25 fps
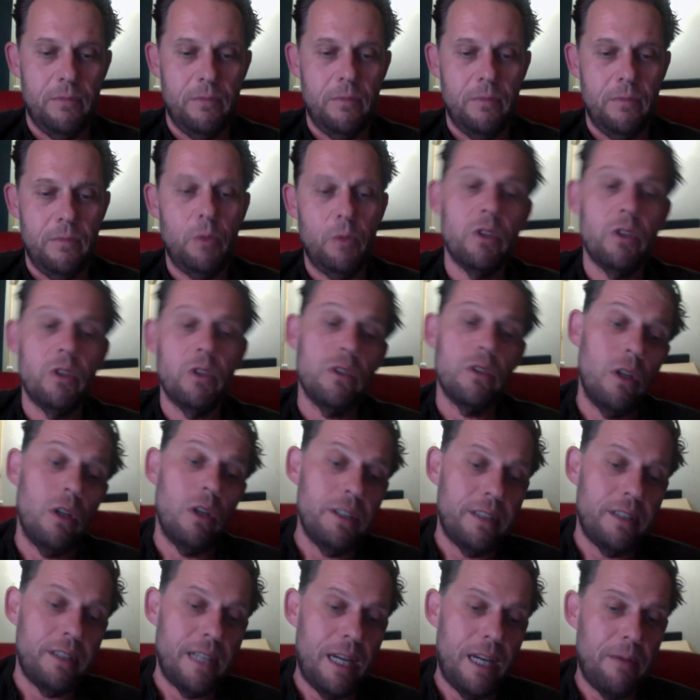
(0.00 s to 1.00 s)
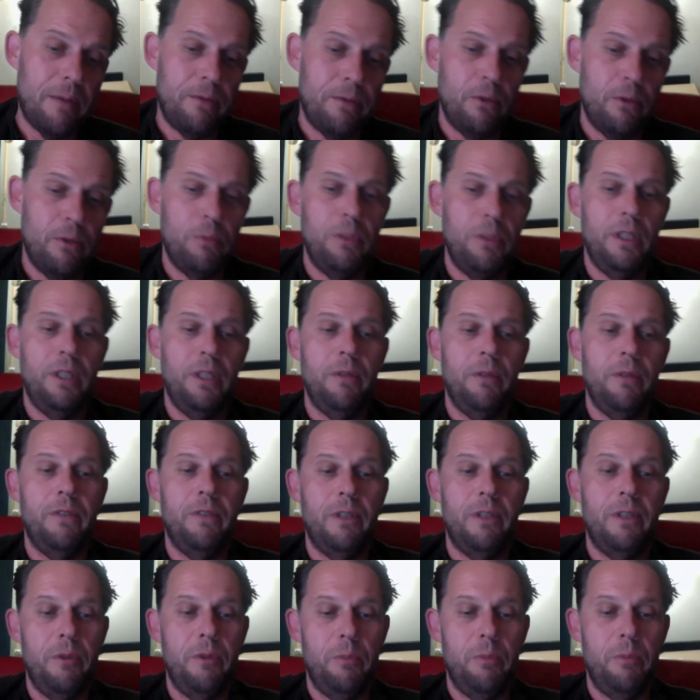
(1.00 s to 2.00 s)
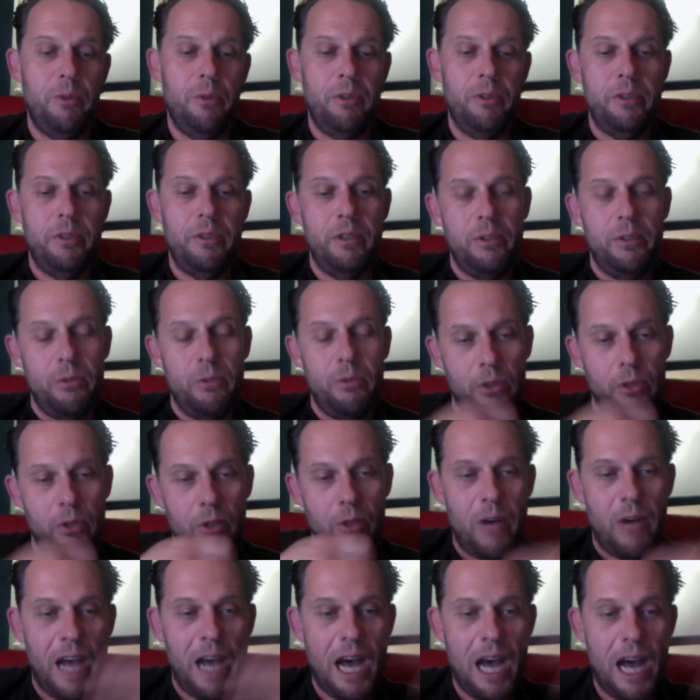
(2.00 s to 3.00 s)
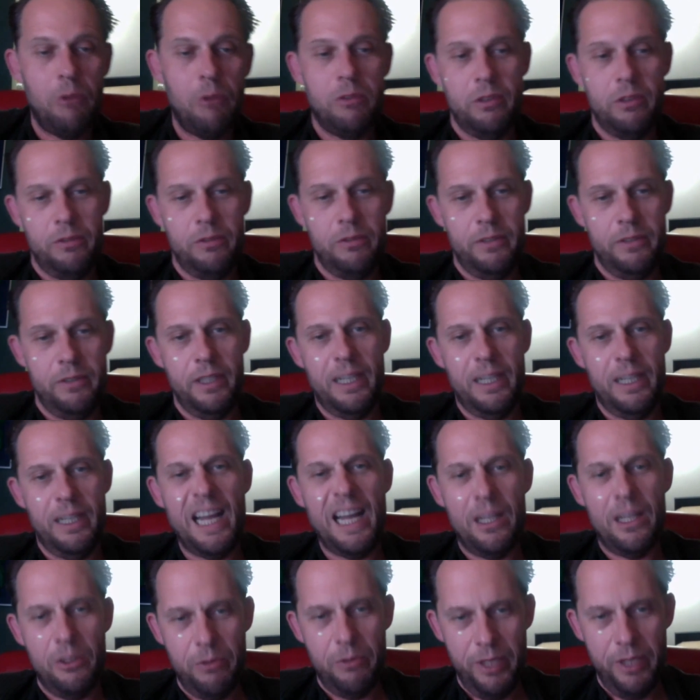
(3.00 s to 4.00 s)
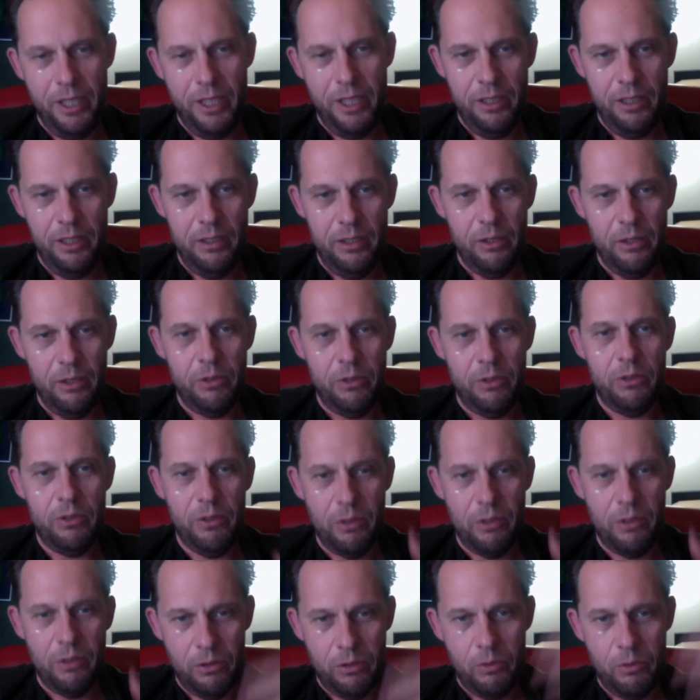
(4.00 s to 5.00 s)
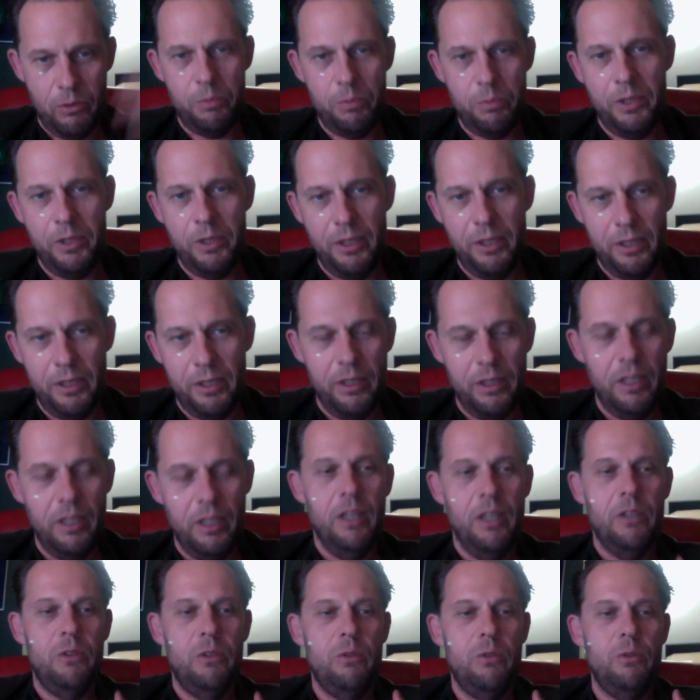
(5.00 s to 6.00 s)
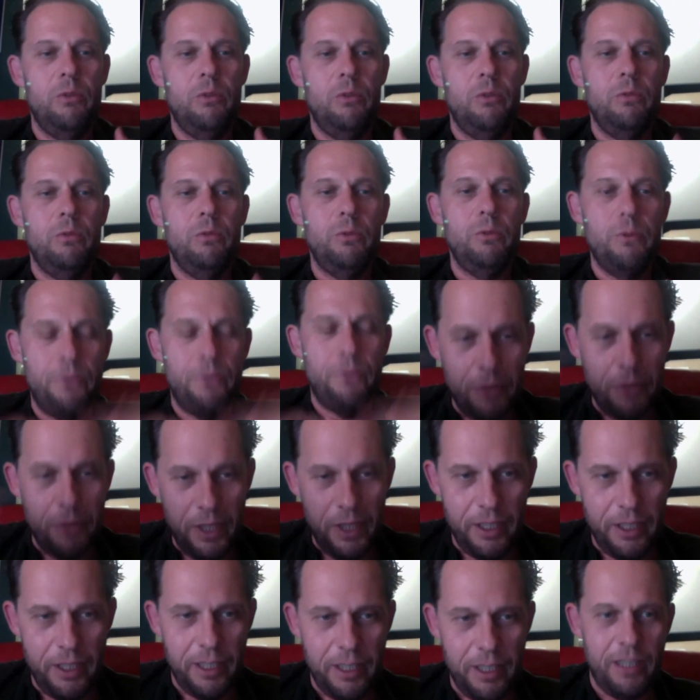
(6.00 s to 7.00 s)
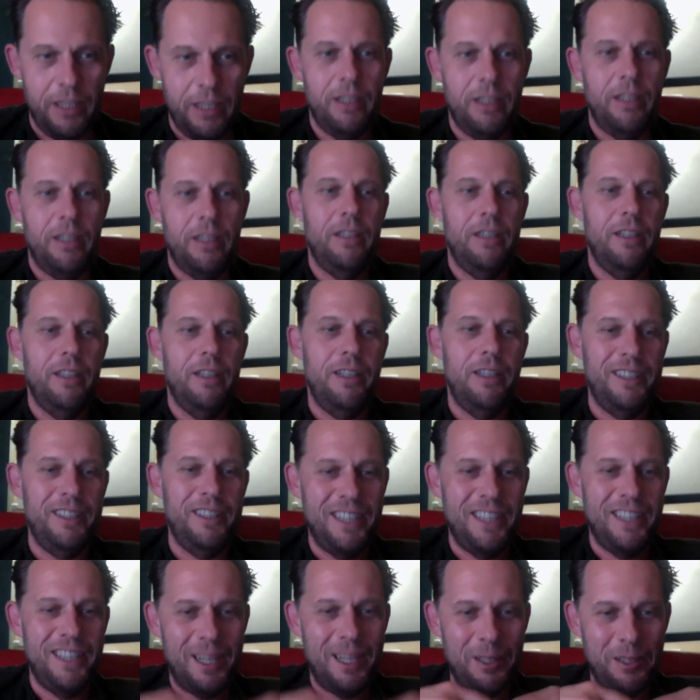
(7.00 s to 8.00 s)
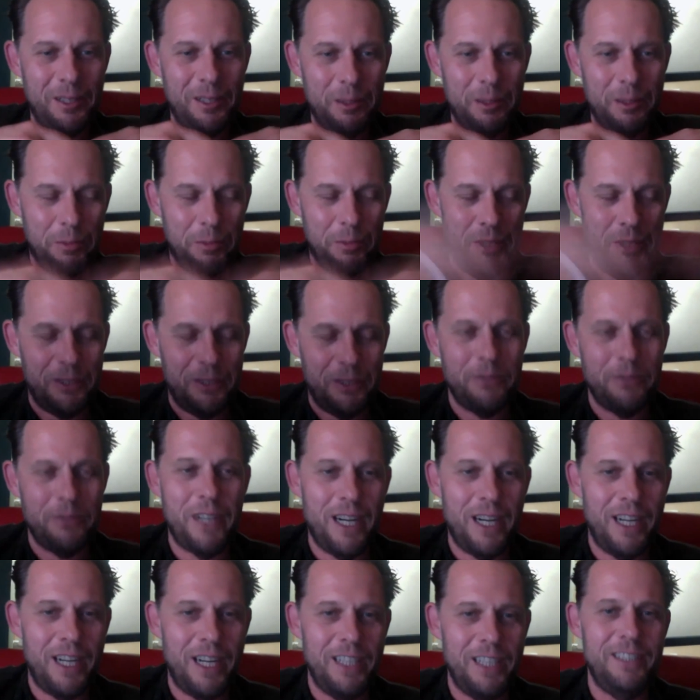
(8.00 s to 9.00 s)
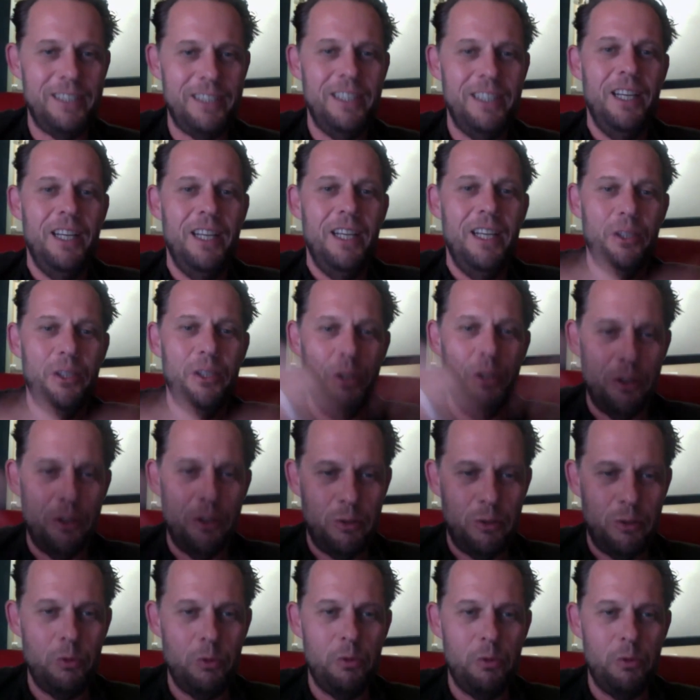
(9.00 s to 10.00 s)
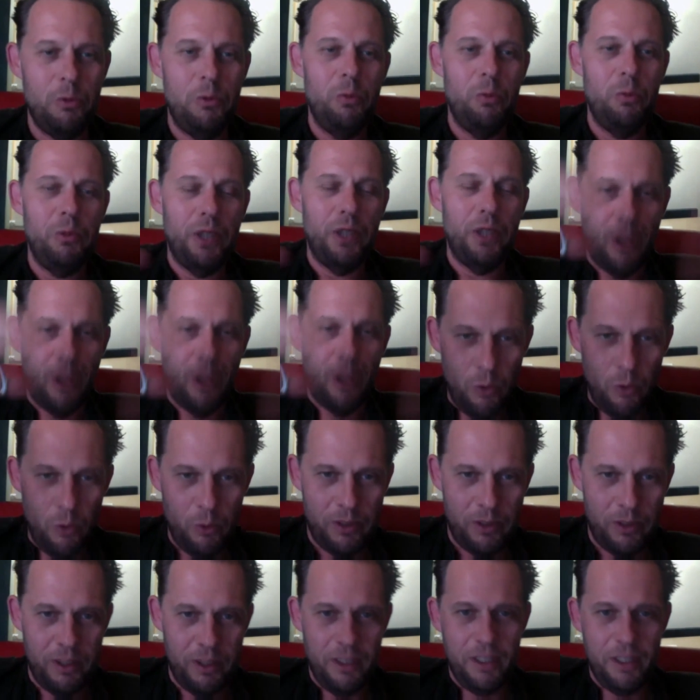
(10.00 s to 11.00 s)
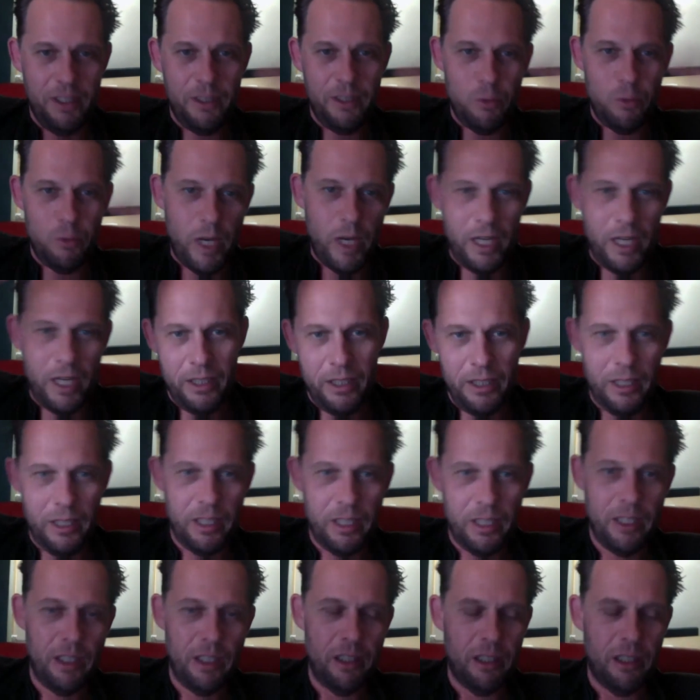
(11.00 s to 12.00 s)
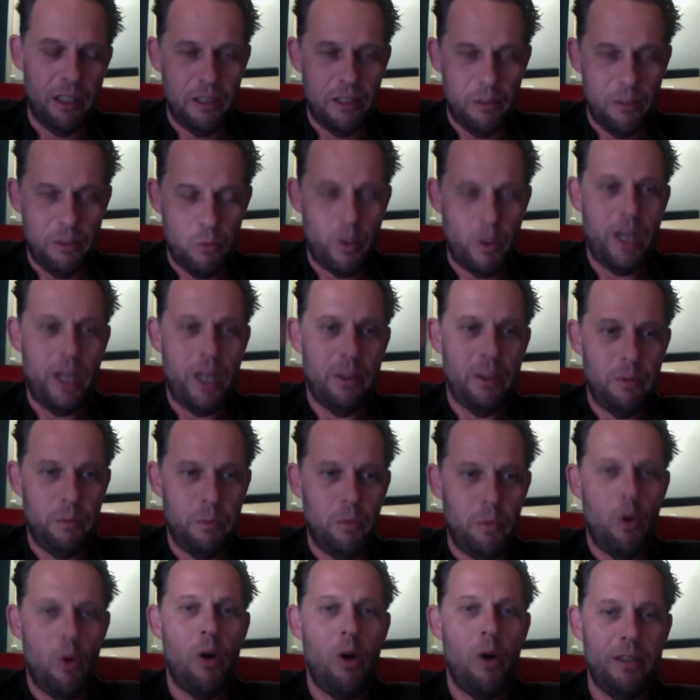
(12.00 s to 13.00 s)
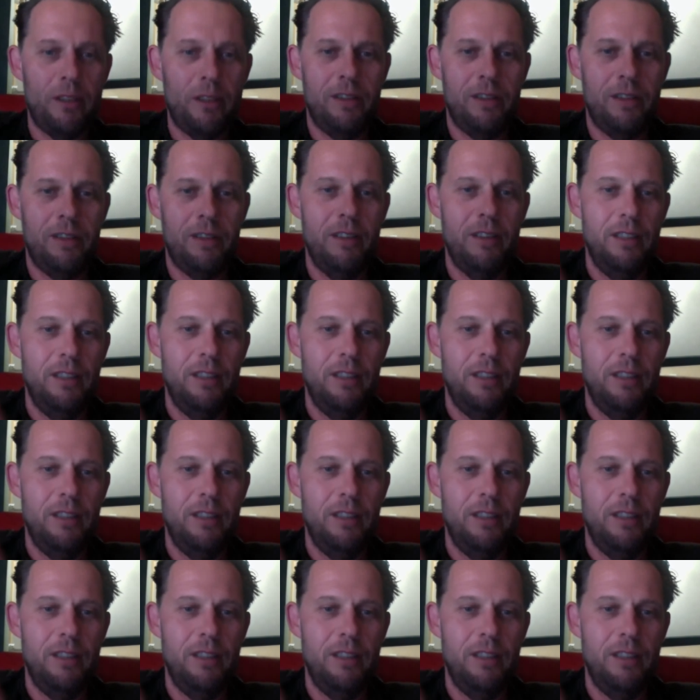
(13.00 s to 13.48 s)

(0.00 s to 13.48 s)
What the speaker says: it was all the time for me very important to go out of the gallery, not to be to free the piece of art, not to be closed in a white box,